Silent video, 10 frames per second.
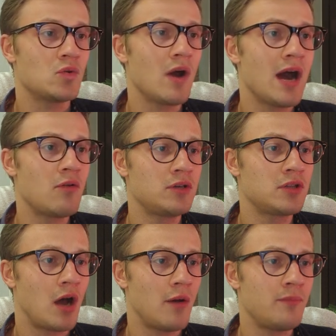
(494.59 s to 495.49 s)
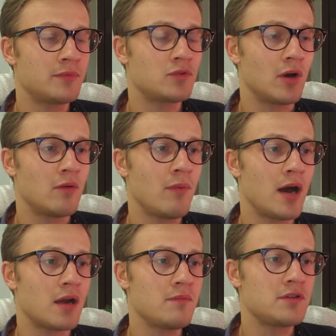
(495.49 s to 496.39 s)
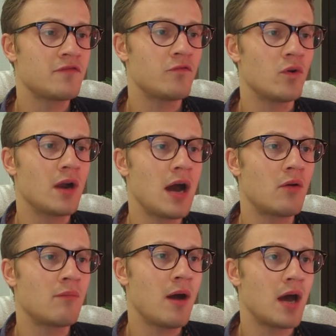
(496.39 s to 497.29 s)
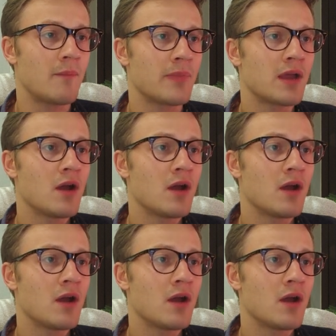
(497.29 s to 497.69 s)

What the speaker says: 2-hour top, 2-hour bottom, 4-hour bottom.